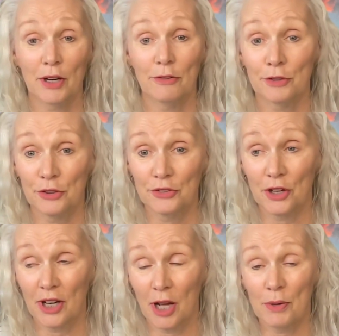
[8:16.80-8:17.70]
first
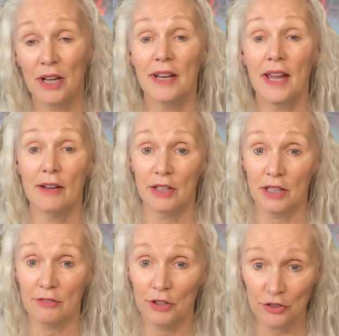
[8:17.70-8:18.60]
started, I probably didn't have
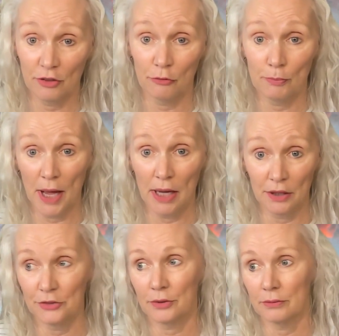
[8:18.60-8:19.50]
any vision of
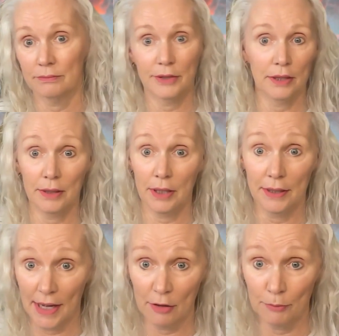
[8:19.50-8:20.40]
balance, or that you needed
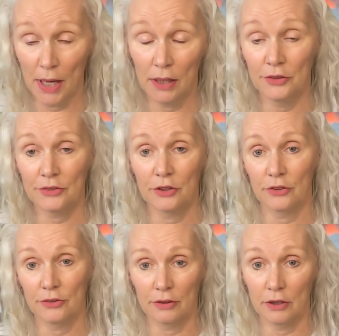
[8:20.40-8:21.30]
to have balance,
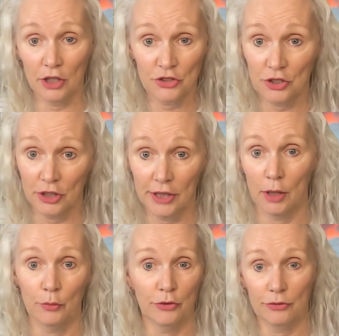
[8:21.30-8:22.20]
because initially
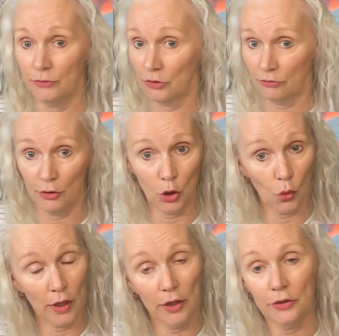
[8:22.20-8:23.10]
I was just very
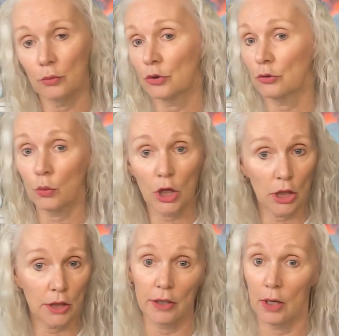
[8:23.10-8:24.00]
oriented towards
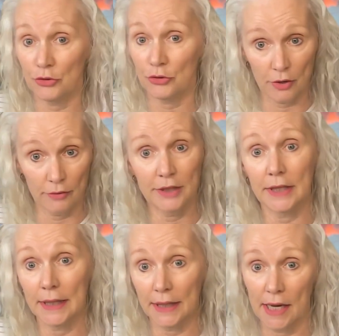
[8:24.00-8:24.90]
work. I was driven to
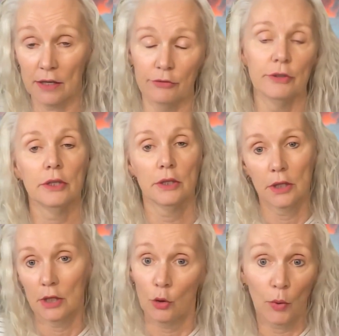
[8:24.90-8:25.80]

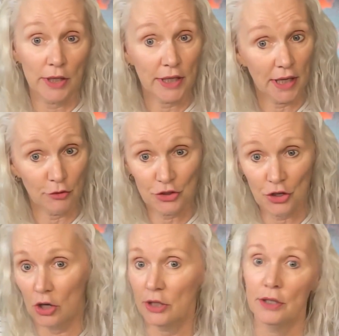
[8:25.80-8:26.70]
wanted to get out of
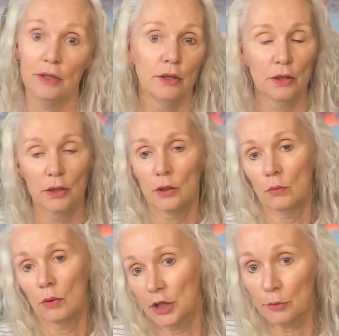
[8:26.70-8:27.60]
Charlotte,
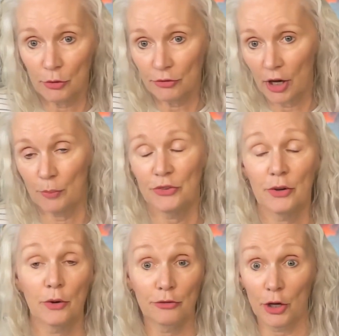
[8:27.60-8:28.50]
wanted to move up. So
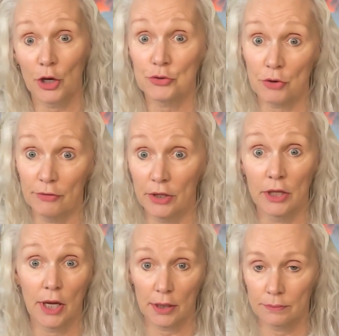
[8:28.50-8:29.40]
I was very driven, and I